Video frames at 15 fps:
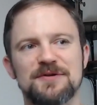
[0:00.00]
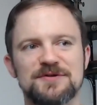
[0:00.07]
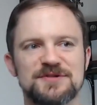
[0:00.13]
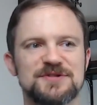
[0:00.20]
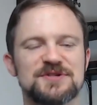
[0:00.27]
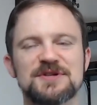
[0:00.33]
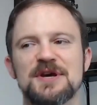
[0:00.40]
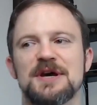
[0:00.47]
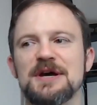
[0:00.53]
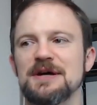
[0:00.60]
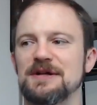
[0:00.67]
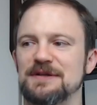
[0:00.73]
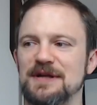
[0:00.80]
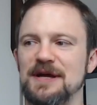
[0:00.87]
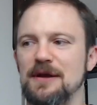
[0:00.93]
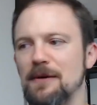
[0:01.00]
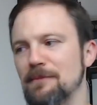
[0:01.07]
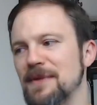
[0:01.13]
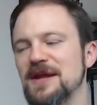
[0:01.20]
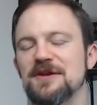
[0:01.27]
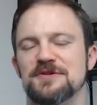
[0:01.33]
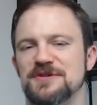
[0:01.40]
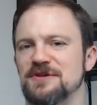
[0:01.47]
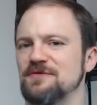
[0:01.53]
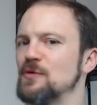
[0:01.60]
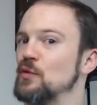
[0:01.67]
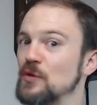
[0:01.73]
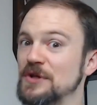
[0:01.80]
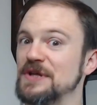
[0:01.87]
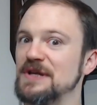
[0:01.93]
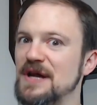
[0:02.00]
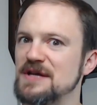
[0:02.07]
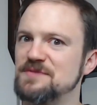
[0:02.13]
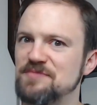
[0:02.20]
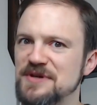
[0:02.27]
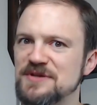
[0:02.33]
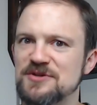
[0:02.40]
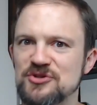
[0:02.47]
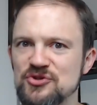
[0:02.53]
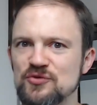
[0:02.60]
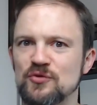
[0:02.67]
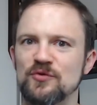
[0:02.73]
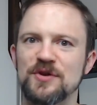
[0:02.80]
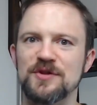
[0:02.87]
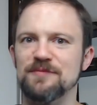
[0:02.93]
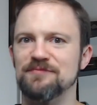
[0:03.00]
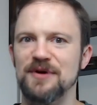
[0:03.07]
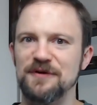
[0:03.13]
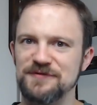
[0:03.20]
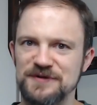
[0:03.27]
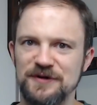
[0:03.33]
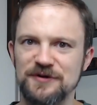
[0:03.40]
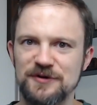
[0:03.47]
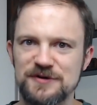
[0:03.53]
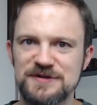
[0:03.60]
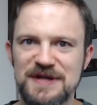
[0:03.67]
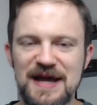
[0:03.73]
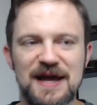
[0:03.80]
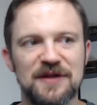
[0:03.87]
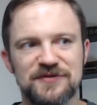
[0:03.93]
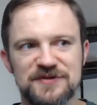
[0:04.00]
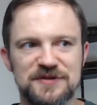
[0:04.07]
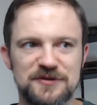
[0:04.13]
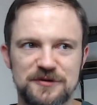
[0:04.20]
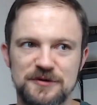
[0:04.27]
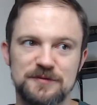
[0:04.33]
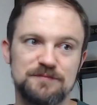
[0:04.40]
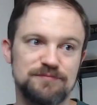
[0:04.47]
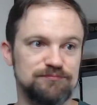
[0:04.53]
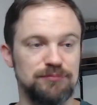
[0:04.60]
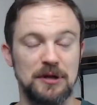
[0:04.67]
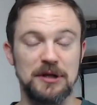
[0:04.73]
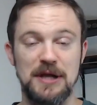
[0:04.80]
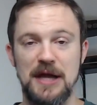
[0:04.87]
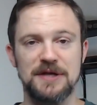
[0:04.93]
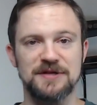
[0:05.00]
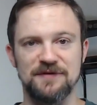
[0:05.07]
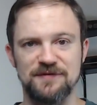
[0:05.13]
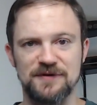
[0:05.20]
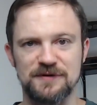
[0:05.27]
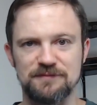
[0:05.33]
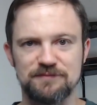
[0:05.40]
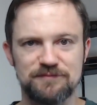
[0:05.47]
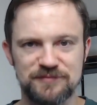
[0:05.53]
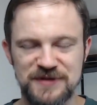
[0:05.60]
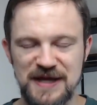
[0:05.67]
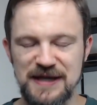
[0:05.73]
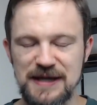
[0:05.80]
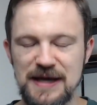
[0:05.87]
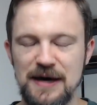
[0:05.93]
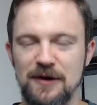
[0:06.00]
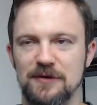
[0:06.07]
Just, like, make yourself a really nice piece of jewelry that buffs all your stats and you're a lot tougher to take out.